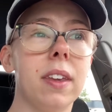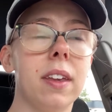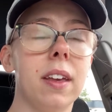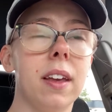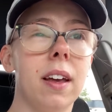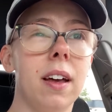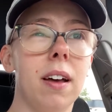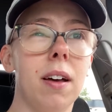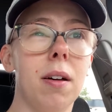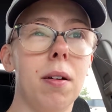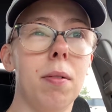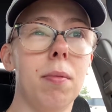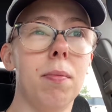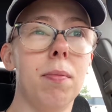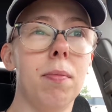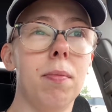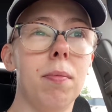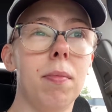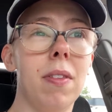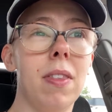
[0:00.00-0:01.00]

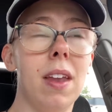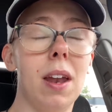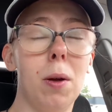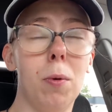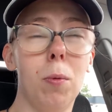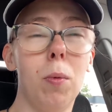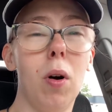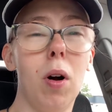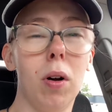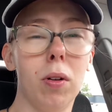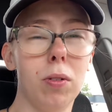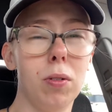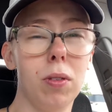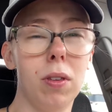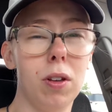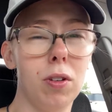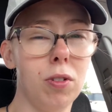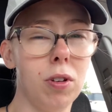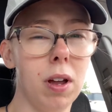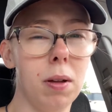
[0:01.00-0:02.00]
um, and then I walked on
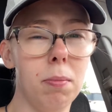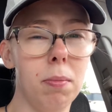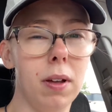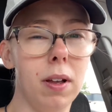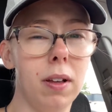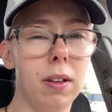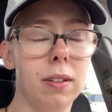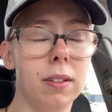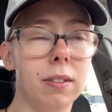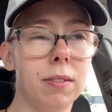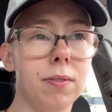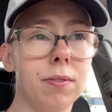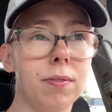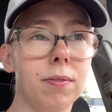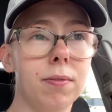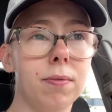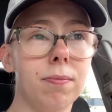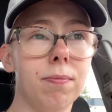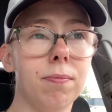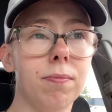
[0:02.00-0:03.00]
the treadmill
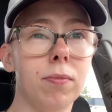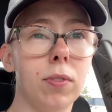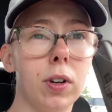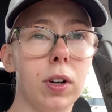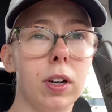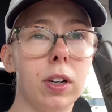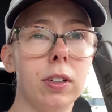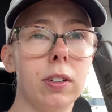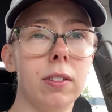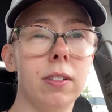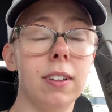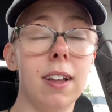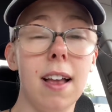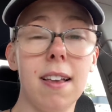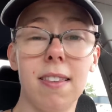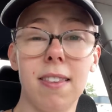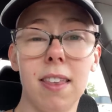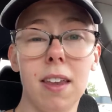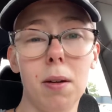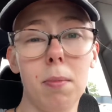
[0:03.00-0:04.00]
for
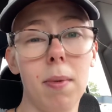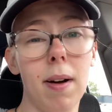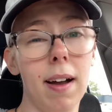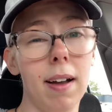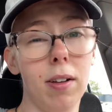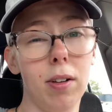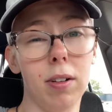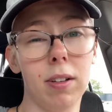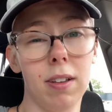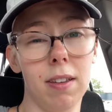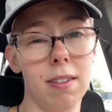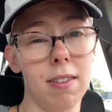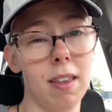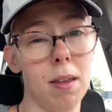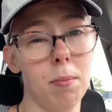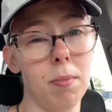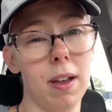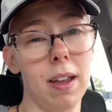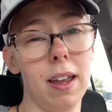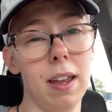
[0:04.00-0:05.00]
less than a mile because then
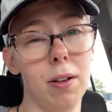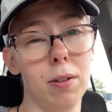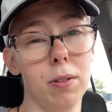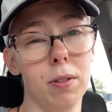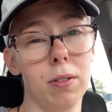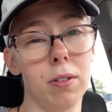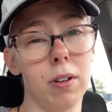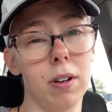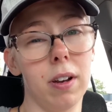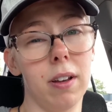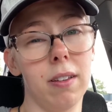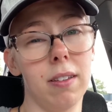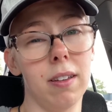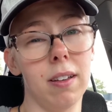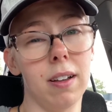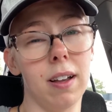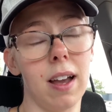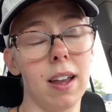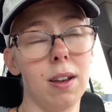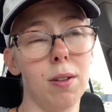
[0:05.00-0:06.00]
my ankle started to
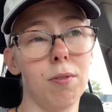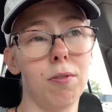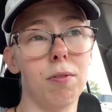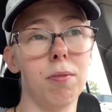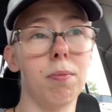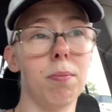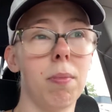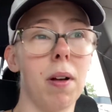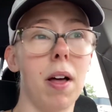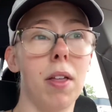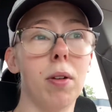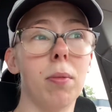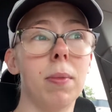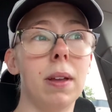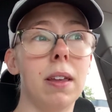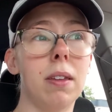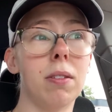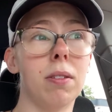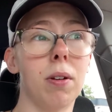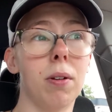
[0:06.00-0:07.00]
kind of bother
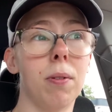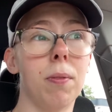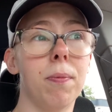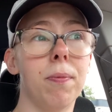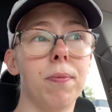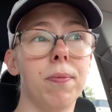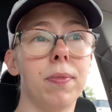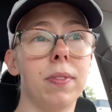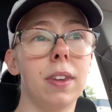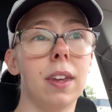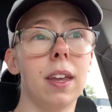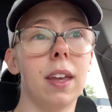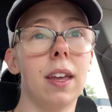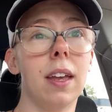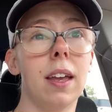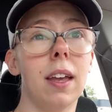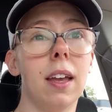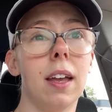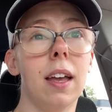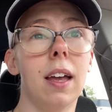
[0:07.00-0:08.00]
me. So
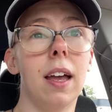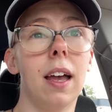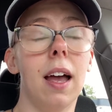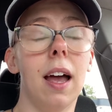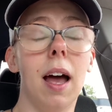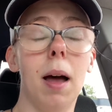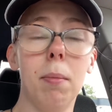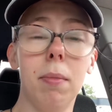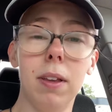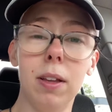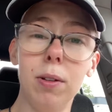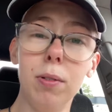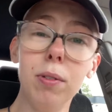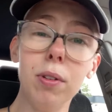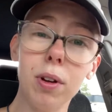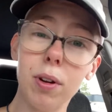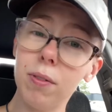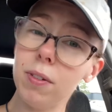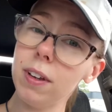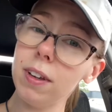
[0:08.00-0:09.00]
I'm a little
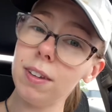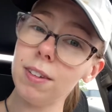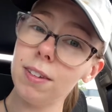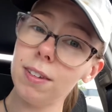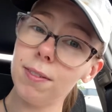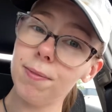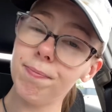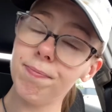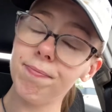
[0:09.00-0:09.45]
nervous,